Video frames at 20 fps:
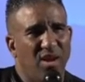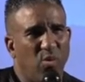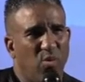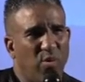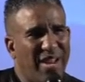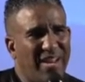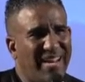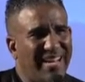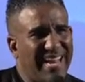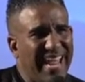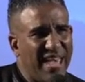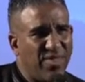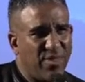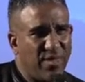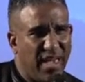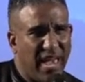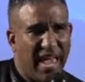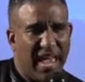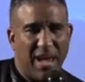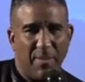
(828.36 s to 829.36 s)
when the
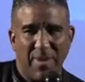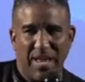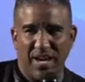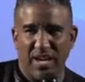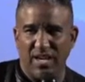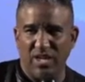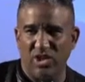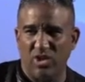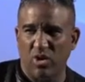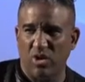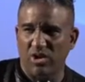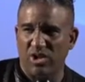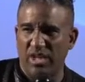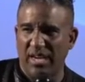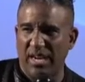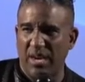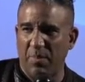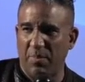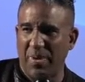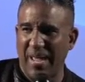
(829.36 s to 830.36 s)
death came and the
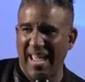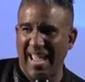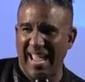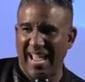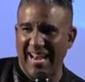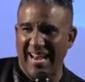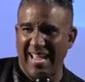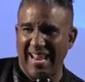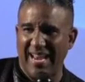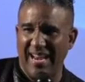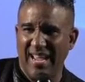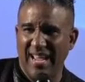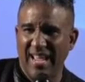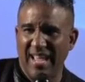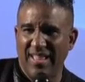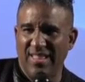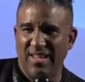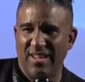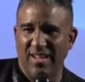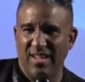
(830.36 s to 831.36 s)
destruction and the pain and
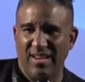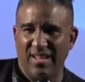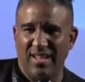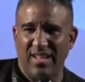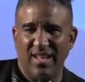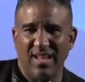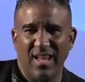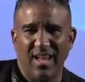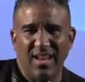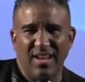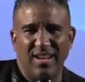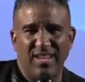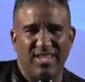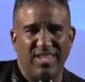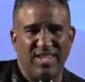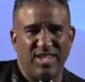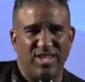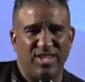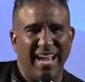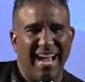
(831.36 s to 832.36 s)
the
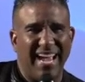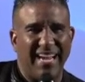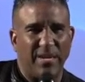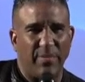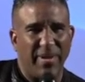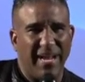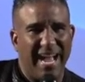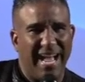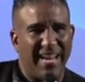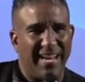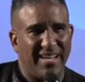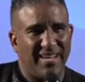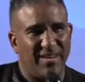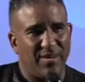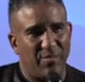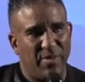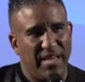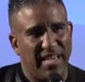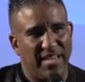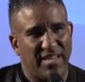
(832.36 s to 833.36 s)
society
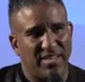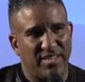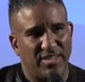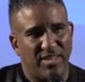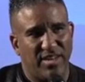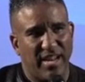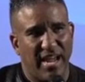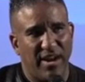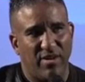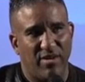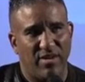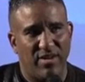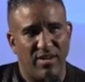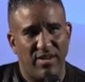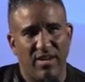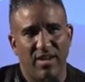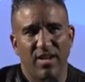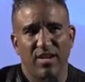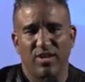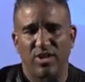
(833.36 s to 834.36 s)
begins to
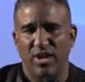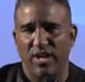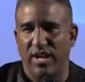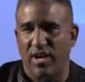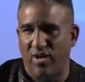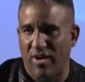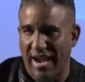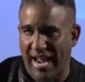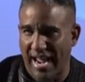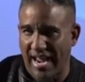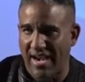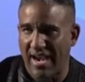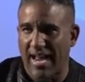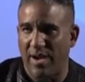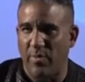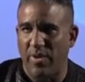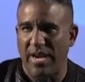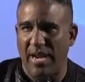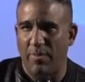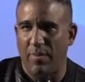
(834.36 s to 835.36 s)
degrade,
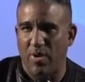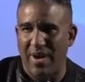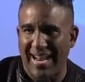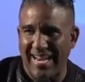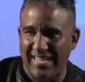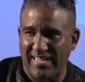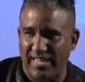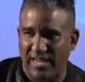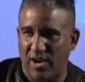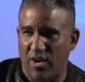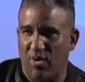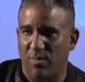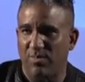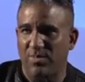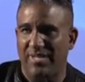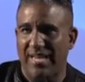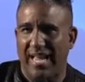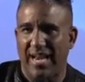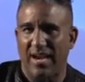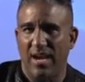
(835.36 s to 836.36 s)
and when immorality
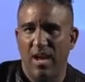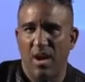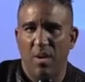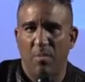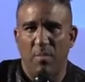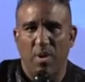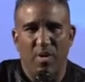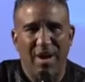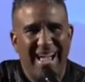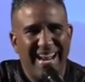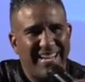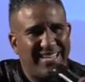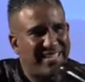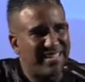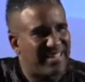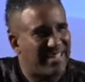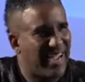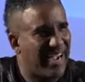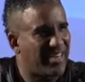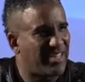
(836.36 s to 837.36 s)
comes and morality
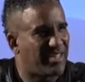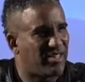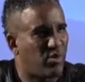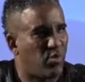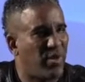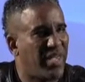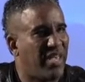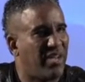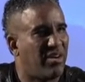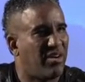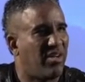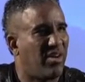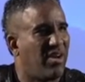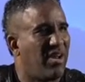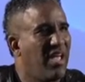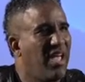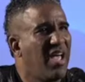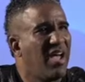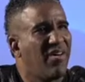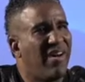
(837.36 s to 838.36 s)
starts to weaken,
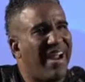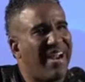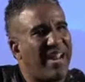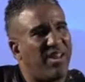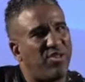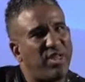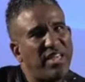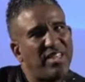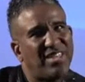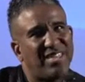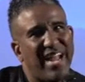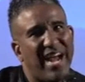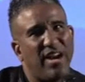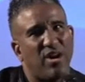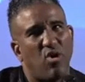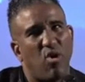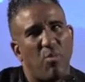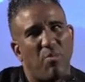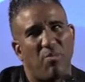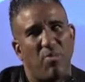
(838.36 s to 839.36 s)
right, and things
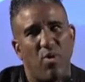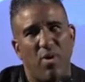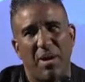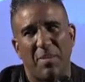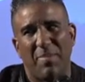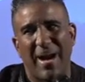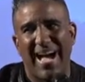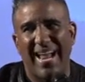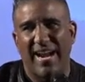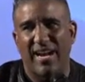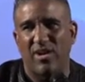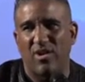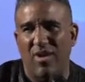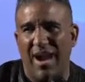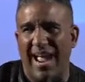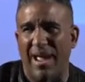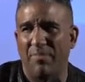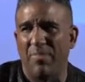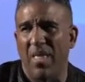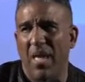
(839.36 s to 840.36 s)
start going bad and
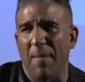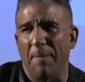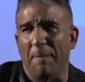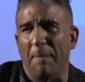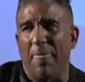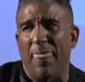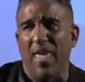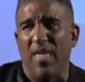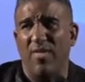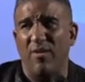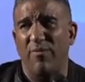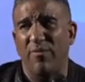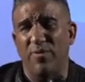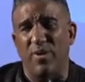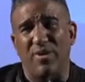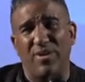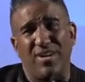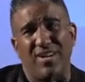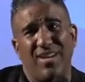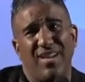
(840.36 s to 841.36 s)
crime,
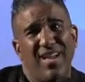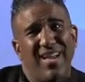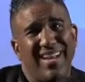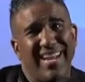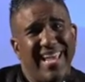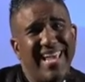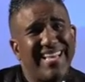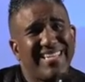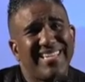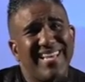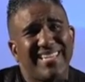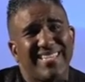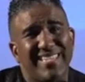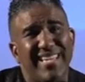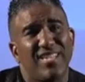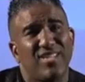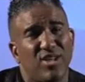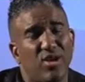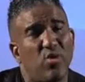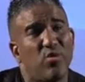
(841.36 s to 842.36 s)
the easiest
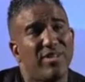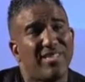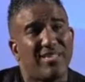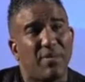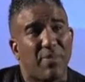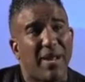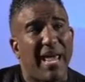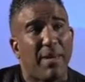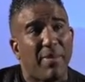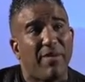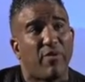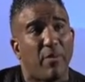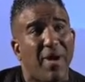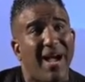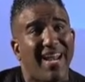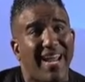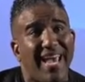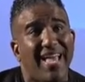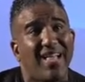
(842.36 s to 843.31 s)
thing to do is to blame everybody